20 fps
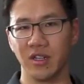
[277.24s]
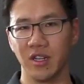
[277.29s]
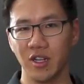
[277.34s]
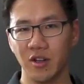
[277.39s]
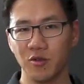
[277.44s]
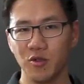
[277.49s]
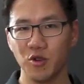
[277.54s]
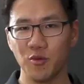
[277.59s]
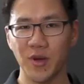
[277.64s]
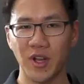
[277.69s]

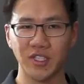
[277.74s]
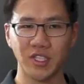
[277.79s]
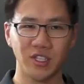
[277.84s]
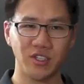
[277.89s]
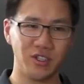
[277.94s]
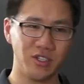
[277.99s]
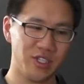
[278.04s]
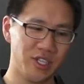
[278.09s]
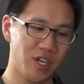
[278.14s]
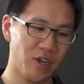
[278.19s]
LaRue mounts that
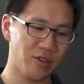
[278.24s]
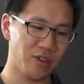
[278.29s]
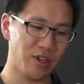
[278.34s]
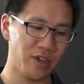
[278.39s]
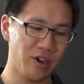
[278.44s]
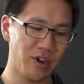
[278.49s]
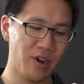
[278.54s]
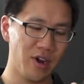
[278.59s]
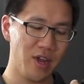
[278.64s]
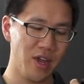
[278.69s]
you see out
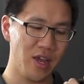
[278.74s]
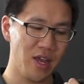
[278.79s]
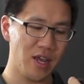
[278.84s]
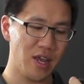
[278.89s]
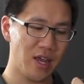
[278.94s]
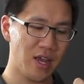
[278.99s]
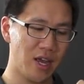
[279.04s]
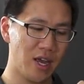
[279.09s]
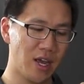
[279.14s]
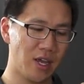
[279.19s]
there,
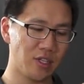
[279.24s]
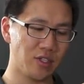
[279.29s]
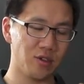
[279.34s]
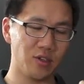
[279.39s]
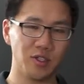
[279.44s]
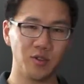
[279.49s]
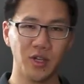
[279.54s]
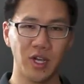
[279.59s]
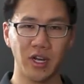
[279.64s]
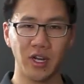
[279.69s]
so
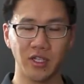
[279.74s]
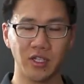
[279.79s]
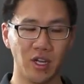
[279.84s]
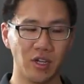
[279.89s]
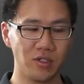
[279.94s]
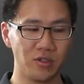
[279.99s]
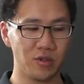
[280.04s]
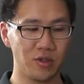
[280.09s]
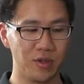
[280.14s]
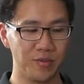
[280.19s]
it's
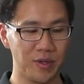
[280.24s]
also